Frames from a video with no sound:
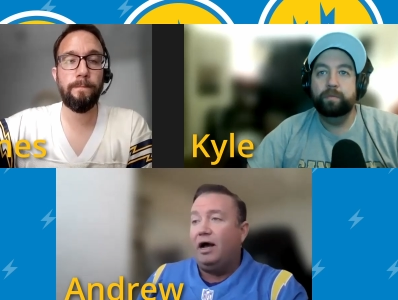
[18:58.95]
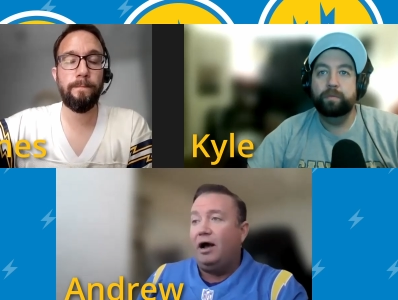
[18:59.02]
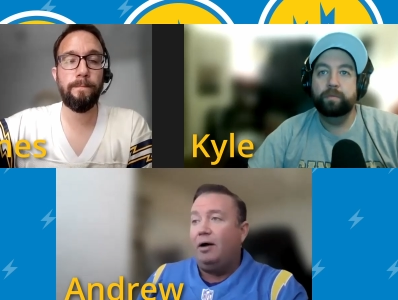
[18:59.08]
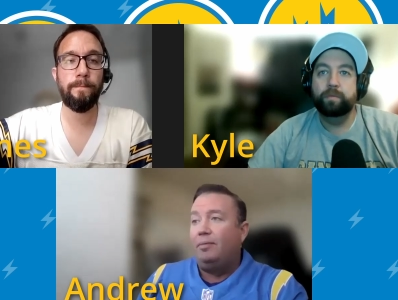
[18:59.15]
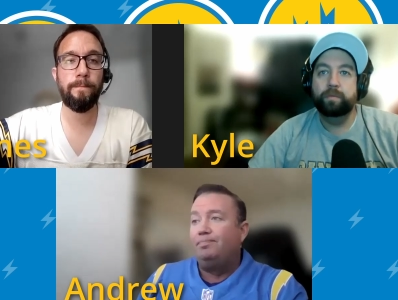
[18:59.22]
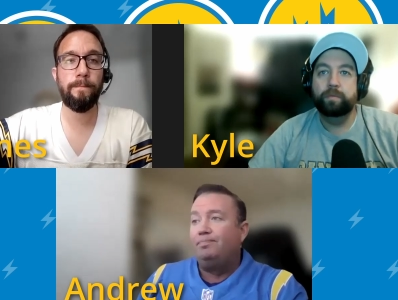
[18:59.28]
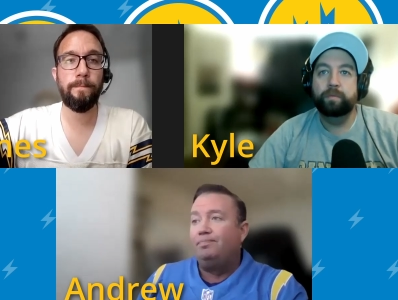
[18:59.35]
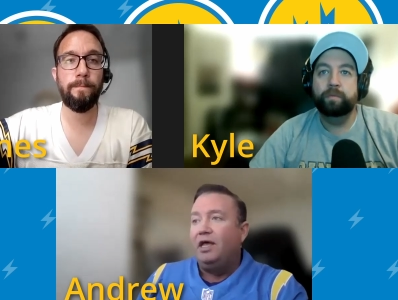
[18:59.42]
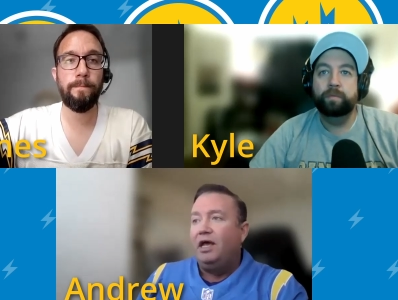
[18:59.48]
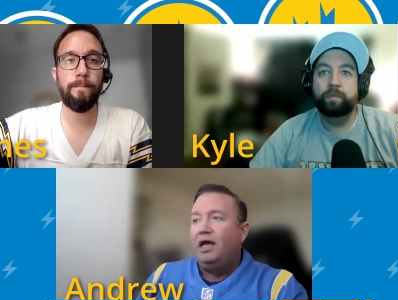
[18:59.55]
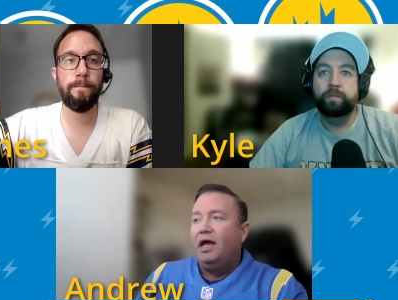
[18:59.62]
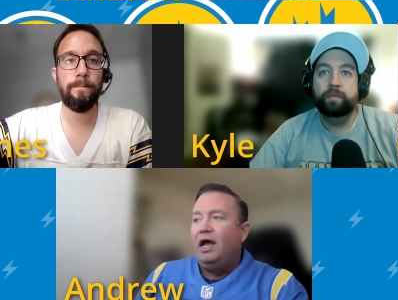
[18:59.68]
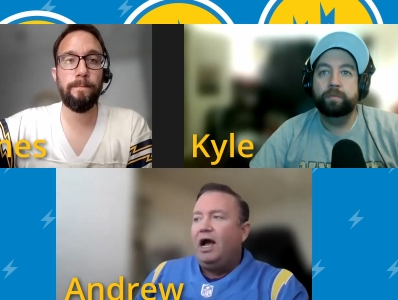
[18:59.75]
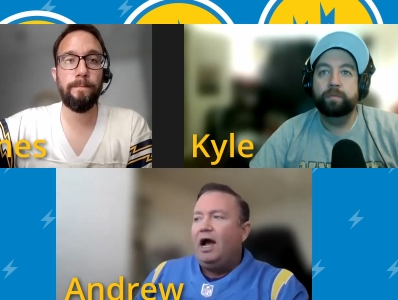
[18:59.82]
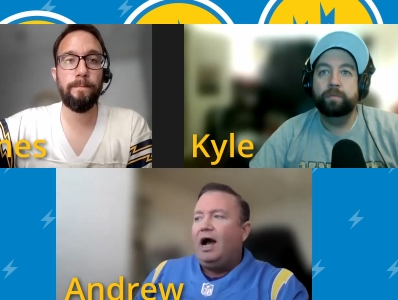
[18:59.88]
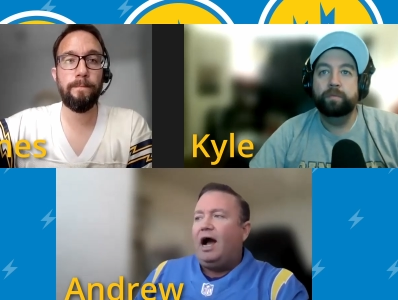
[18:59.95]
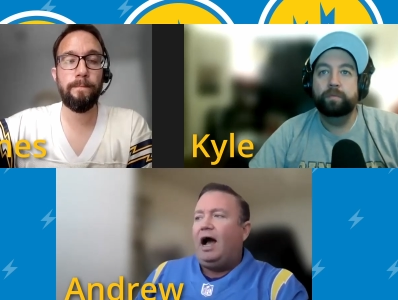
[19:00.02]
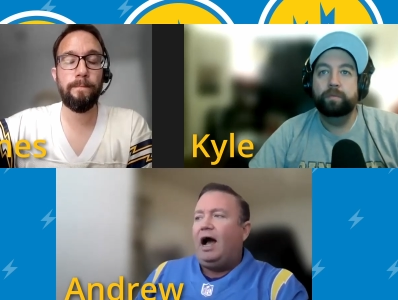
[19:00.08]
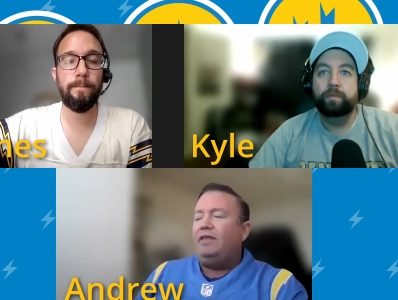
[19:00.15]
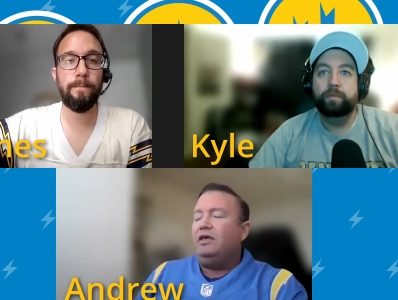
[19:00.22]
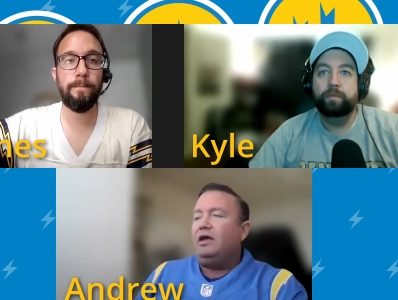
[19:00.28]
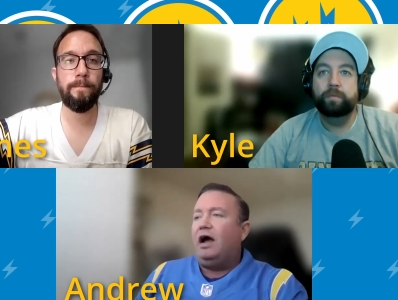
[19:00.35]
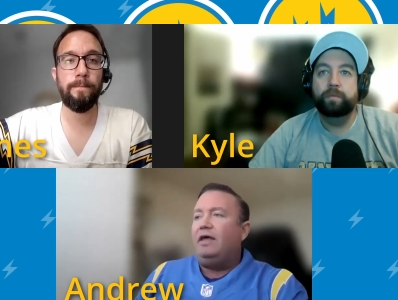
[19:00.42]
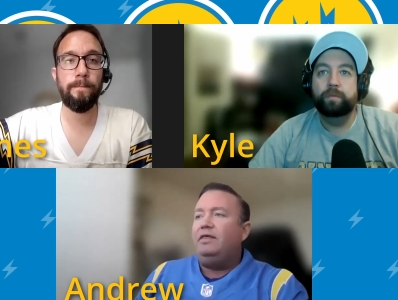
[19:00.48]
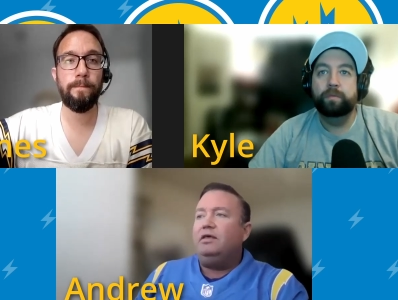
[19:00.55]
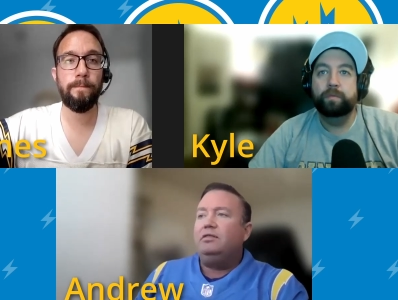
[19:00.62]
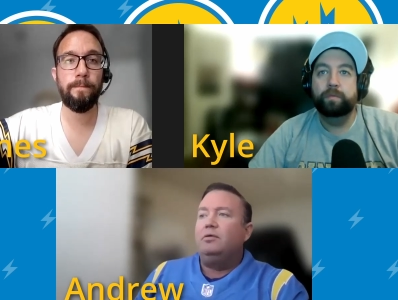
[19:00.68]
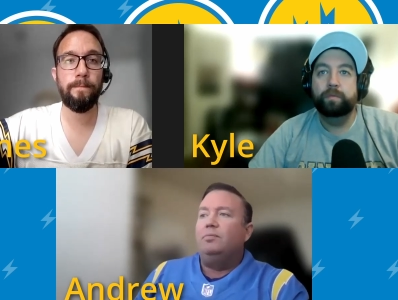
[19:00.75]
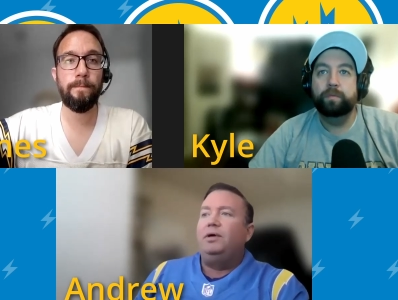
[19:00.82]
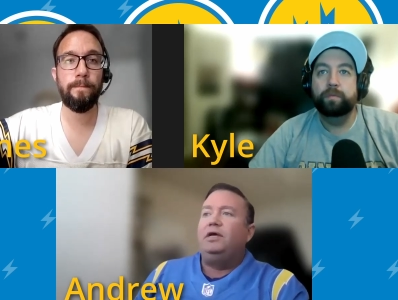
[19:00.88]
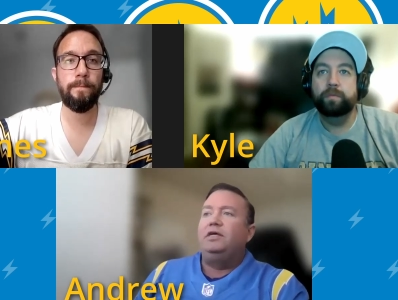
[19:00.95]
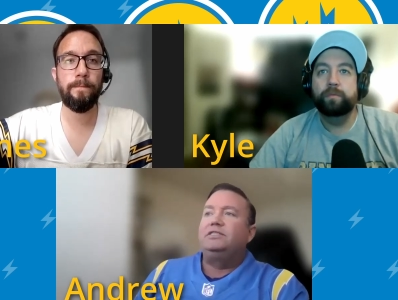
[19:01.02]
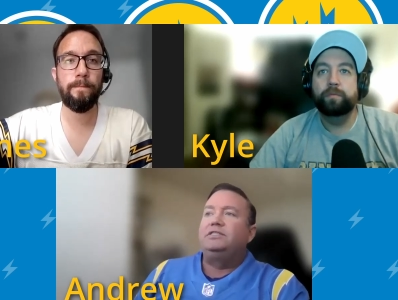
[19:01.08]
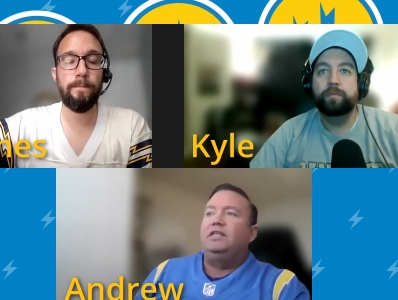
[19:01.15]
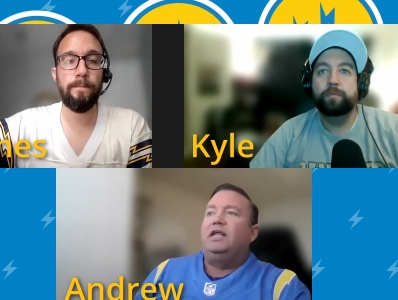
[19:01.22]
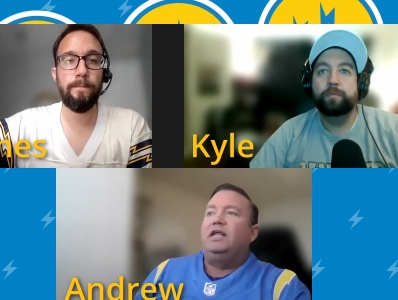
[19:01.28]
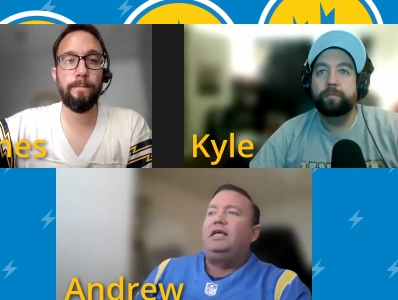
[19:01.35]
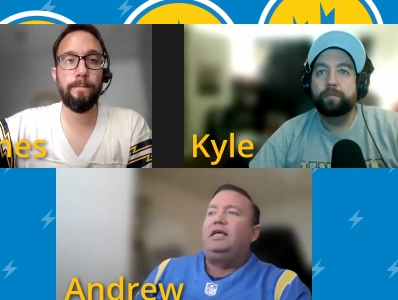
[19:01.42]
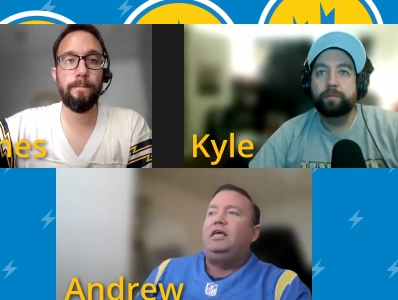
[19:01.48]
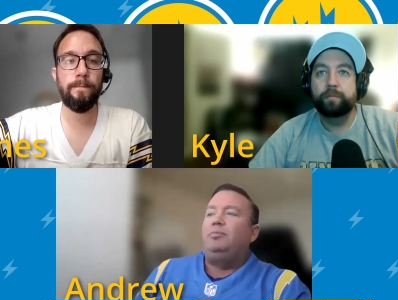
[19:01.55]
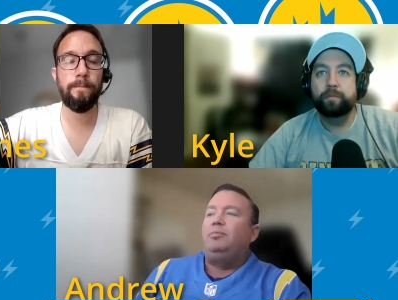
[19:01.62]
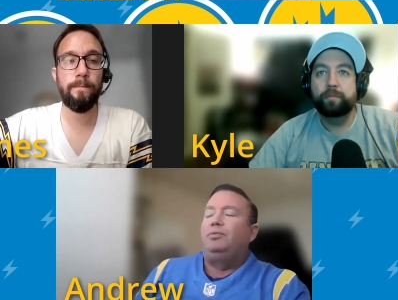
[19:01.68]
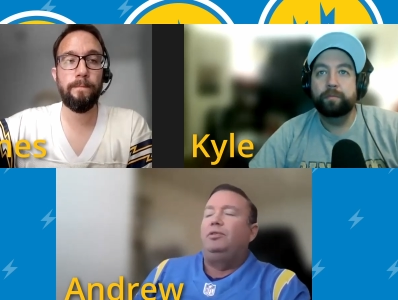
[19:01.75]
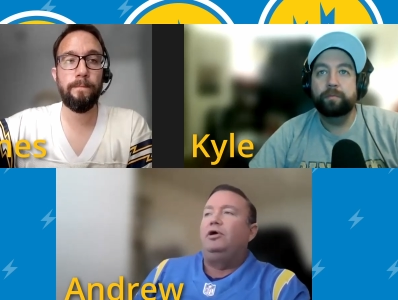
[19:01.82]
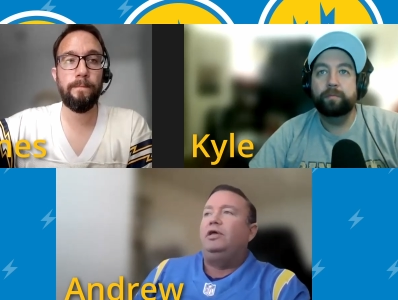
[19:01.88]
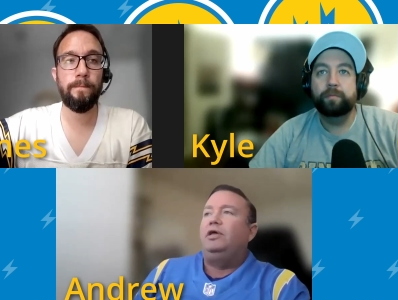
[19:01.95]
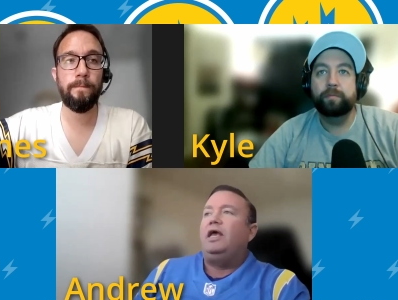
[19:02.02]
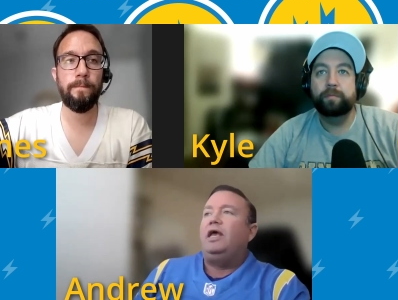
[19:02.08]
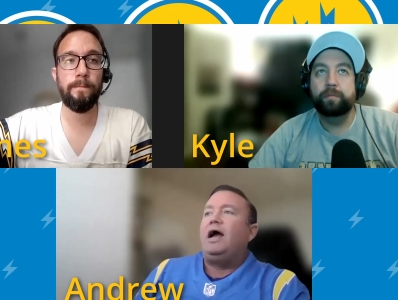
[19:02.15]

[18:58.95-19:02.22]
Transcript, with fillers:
Speaker 1: Um, I think I think the biggest thing that I keep looking